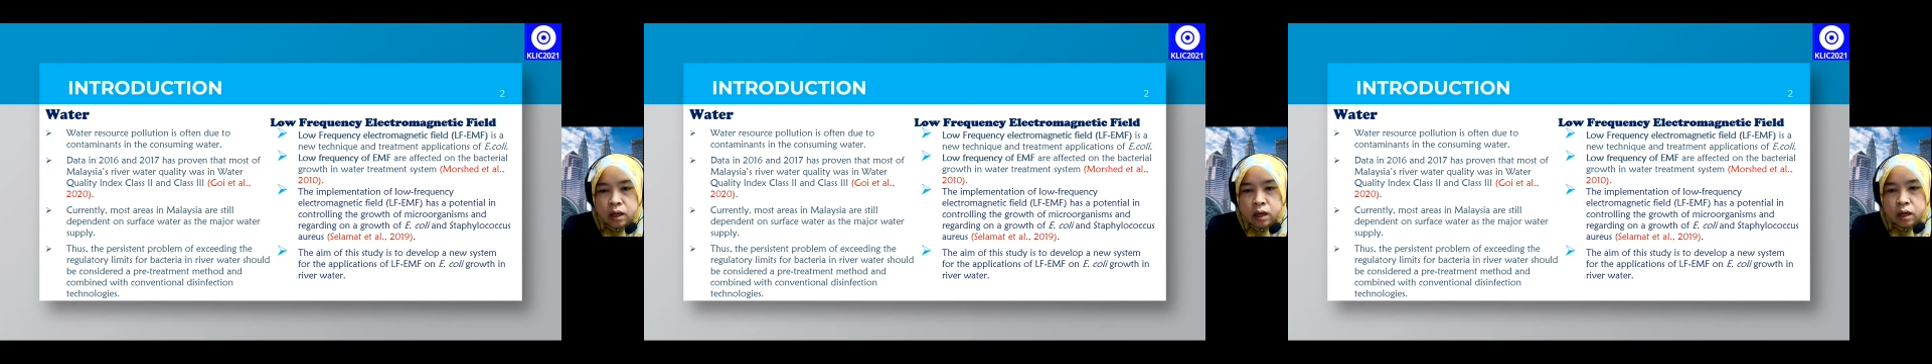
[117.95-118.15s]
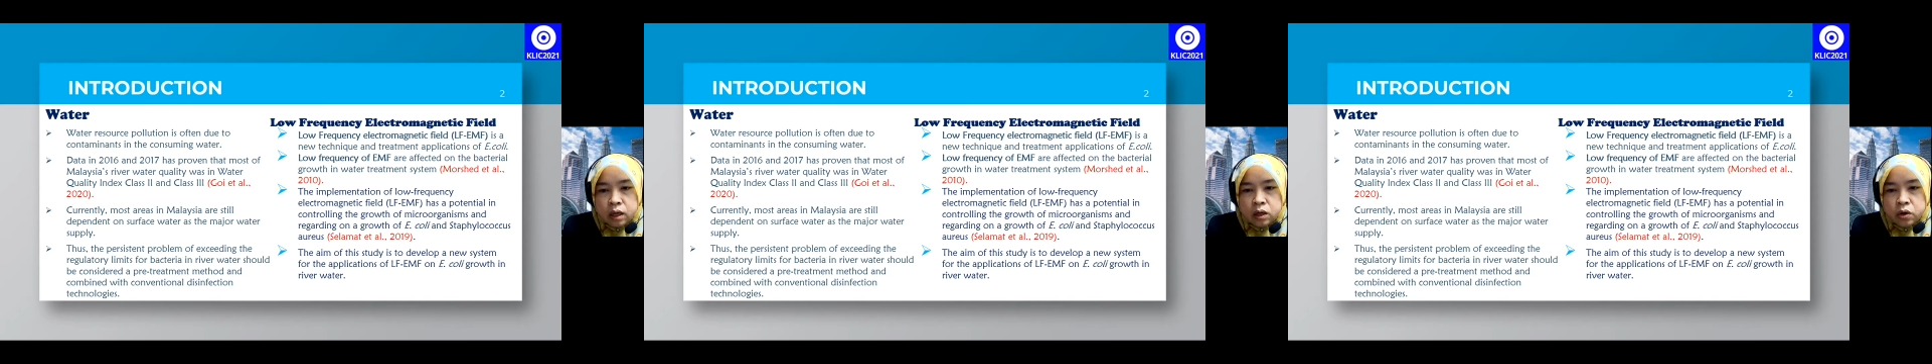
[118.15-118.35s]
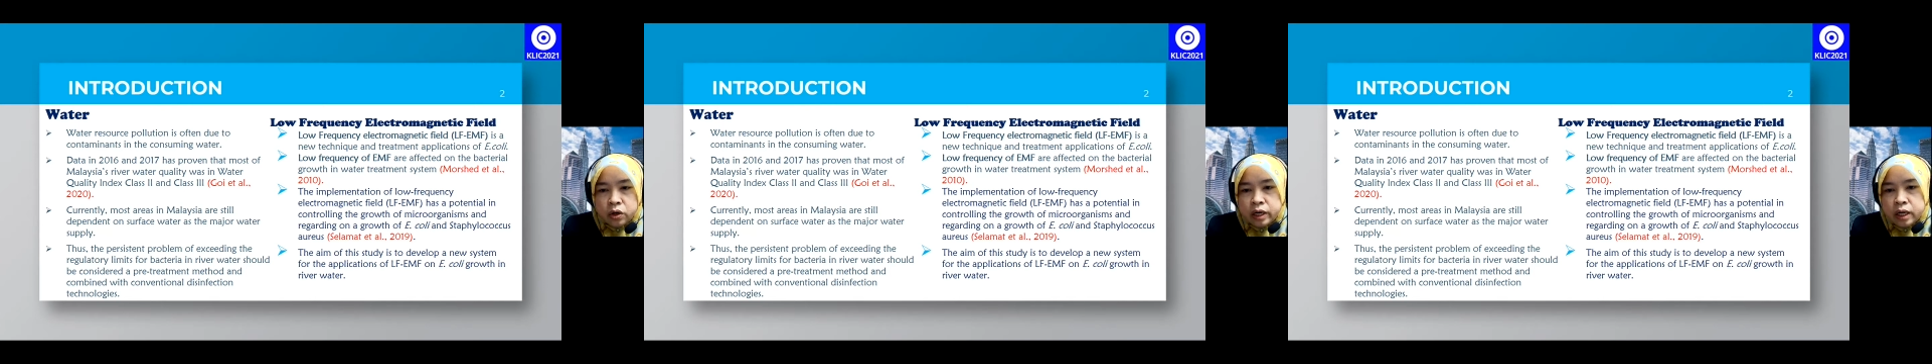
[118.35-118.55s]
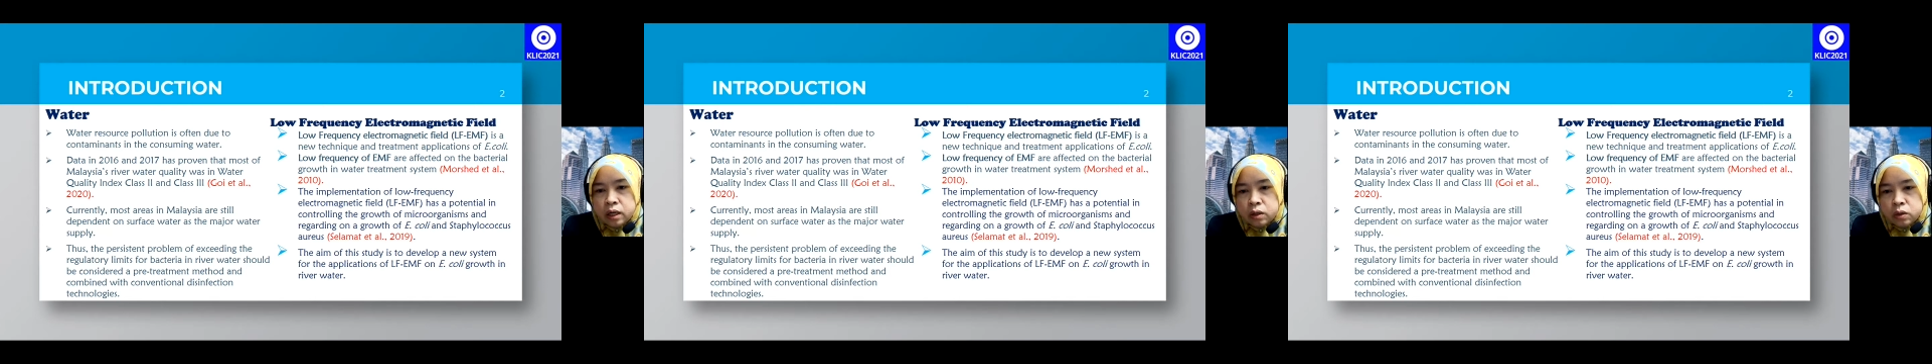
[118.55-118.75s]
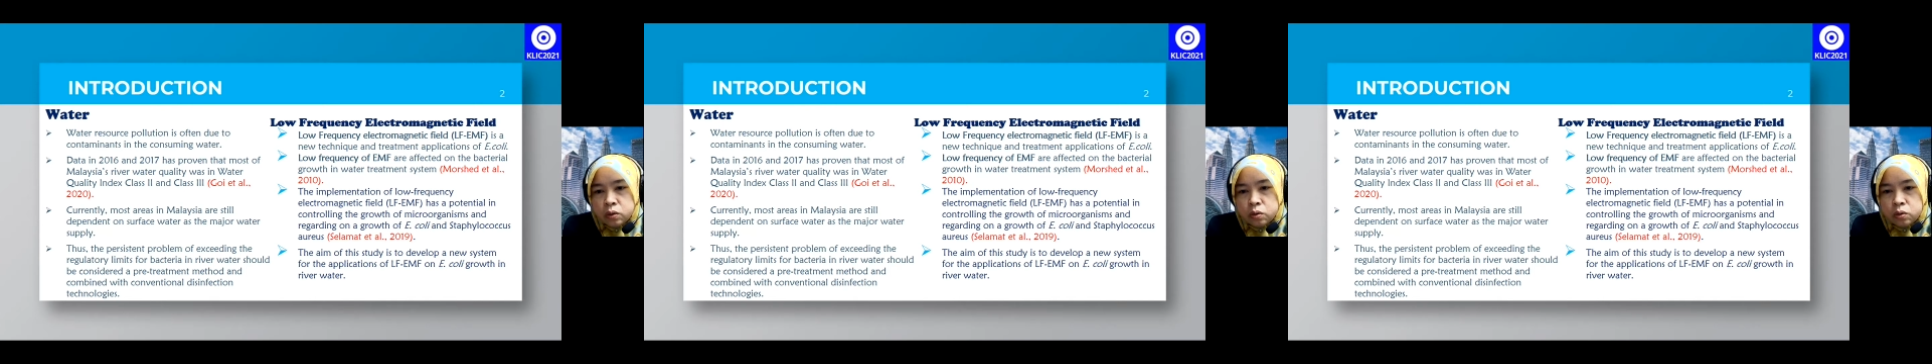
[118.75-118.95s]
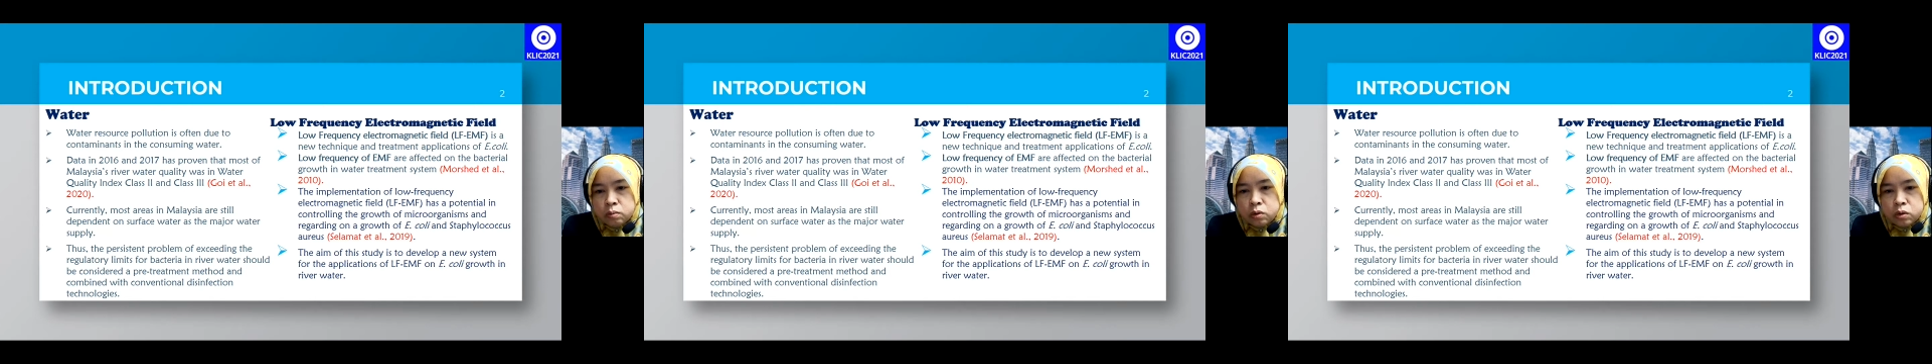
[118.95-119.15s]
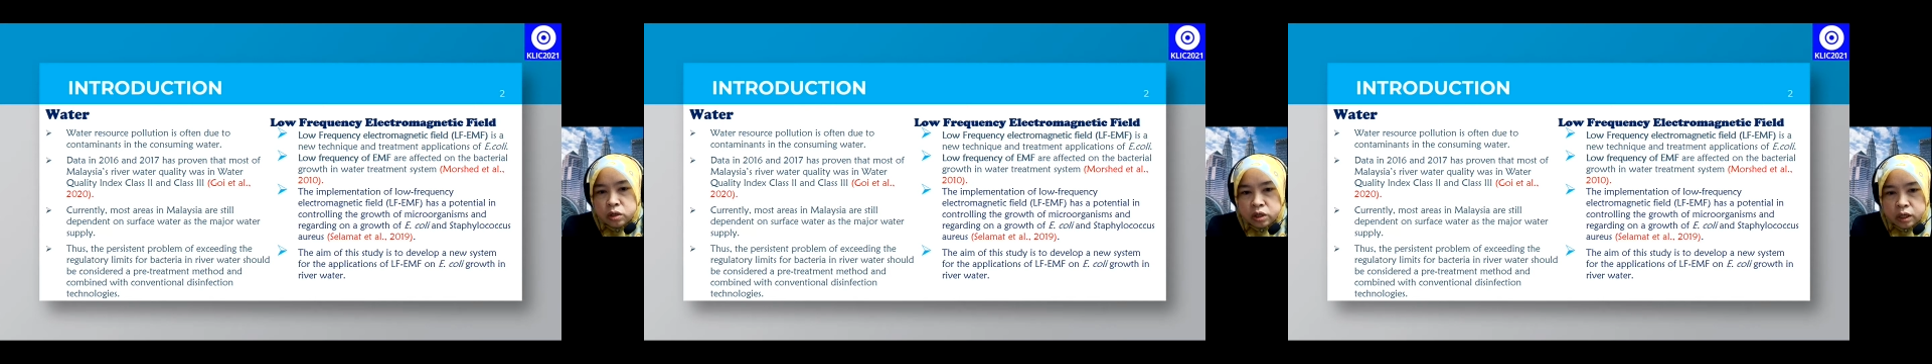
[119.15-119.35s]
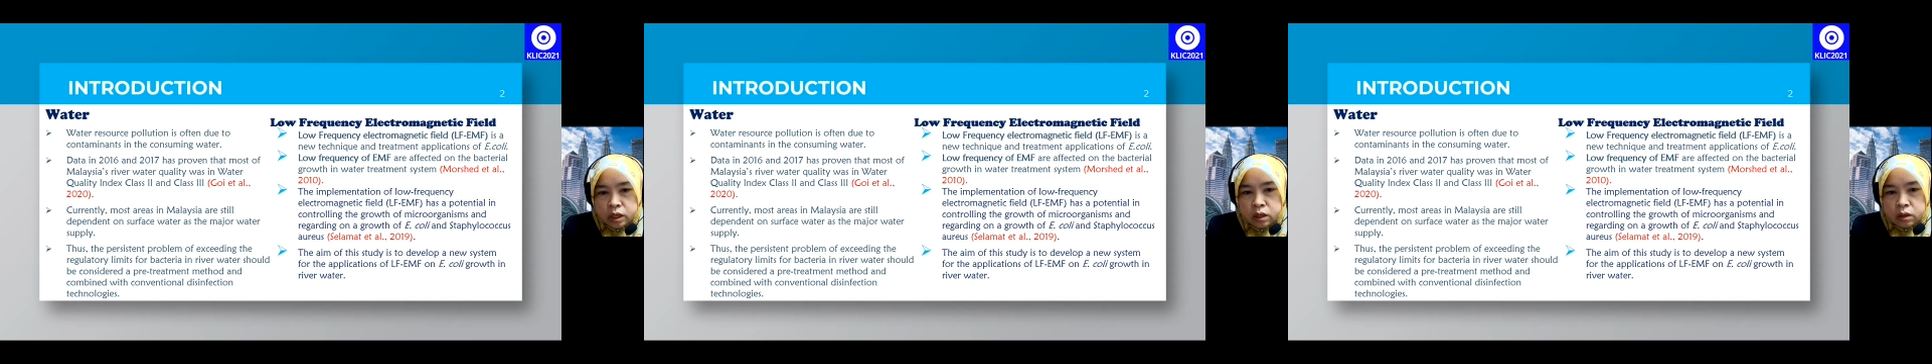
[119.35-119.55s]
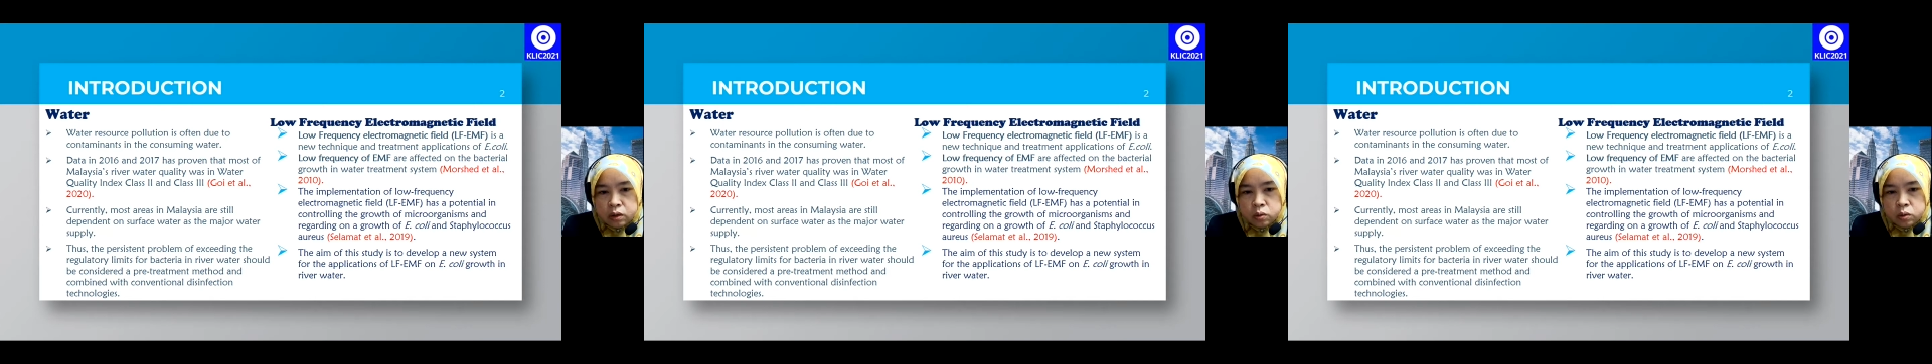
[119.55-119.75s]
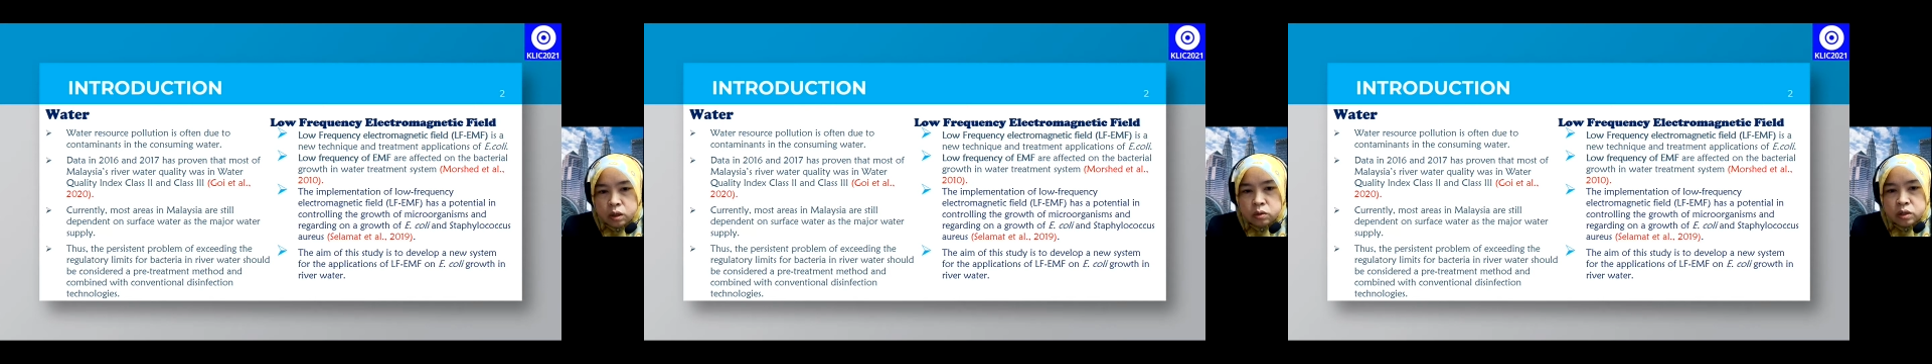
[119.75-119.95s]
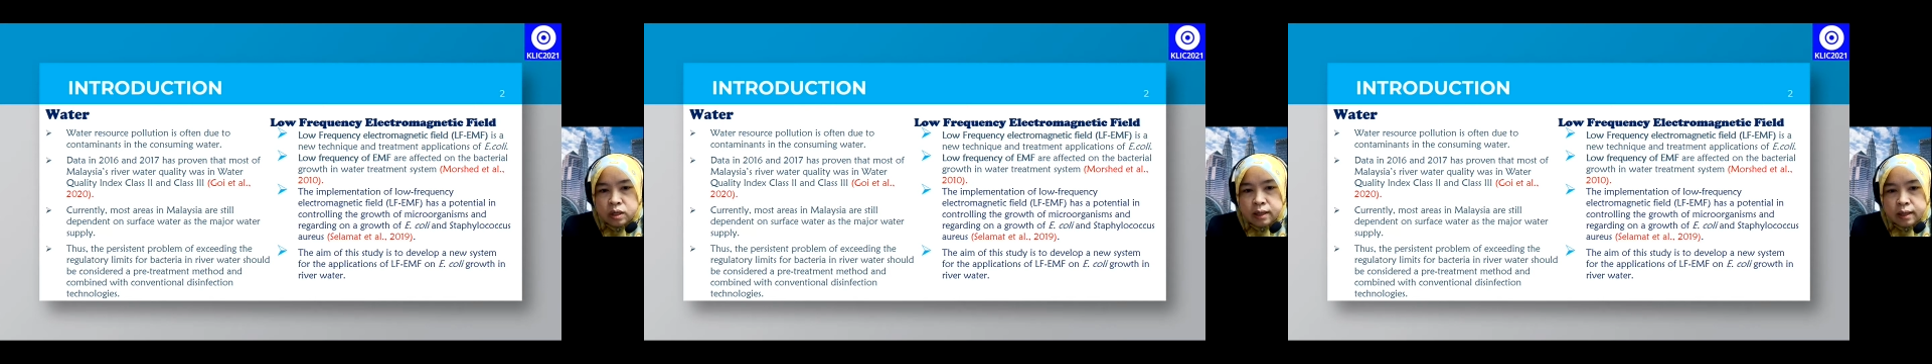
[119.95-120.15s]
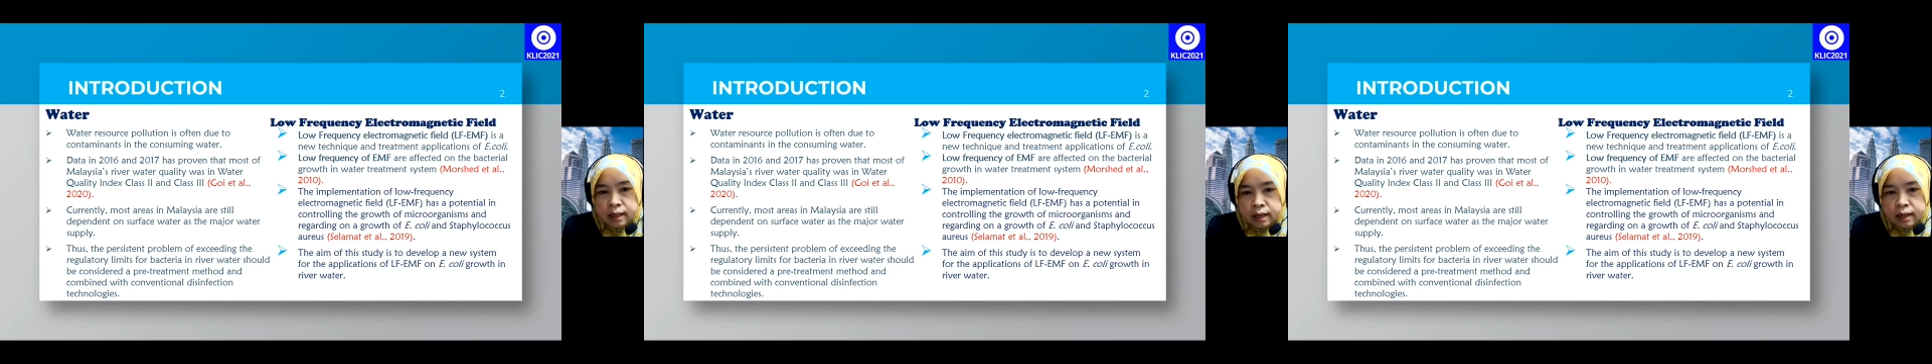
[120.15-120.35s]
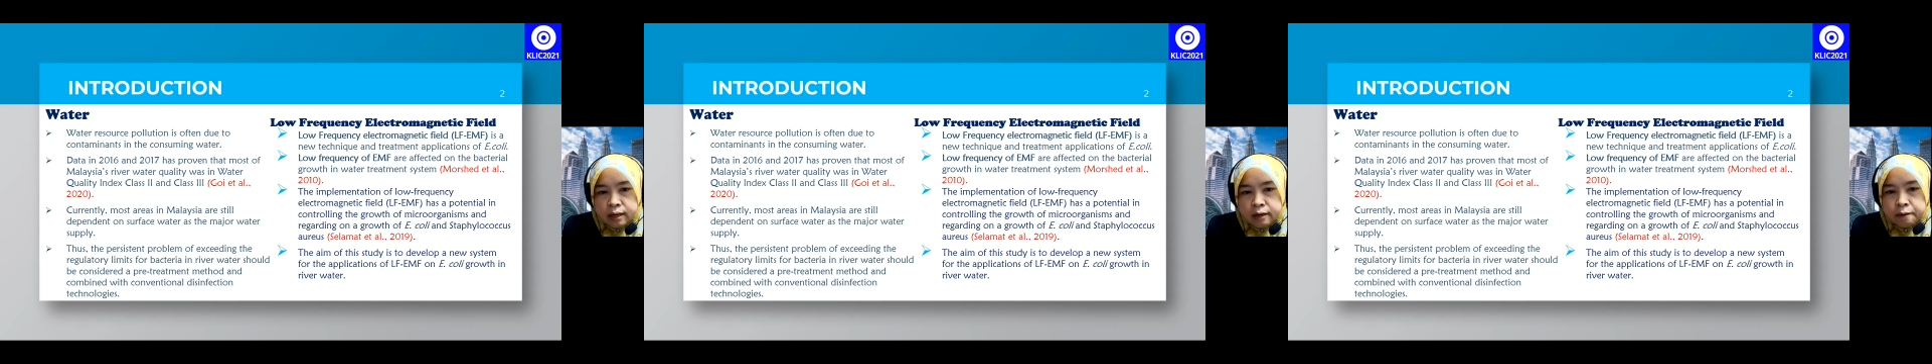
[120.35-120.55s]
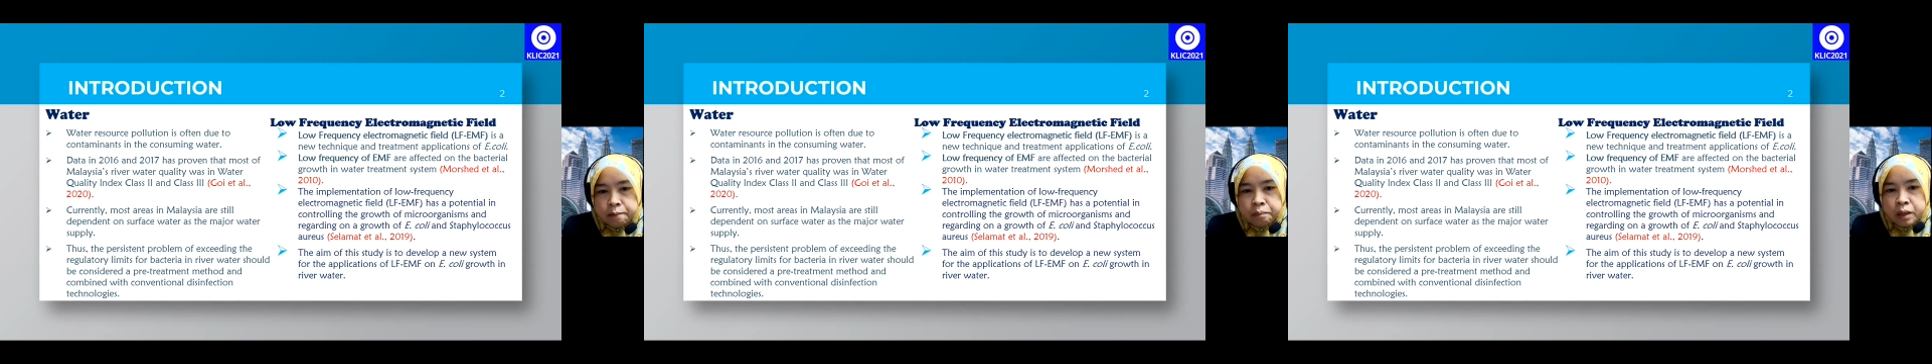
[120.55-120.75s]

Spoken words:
According to Murshid 2010,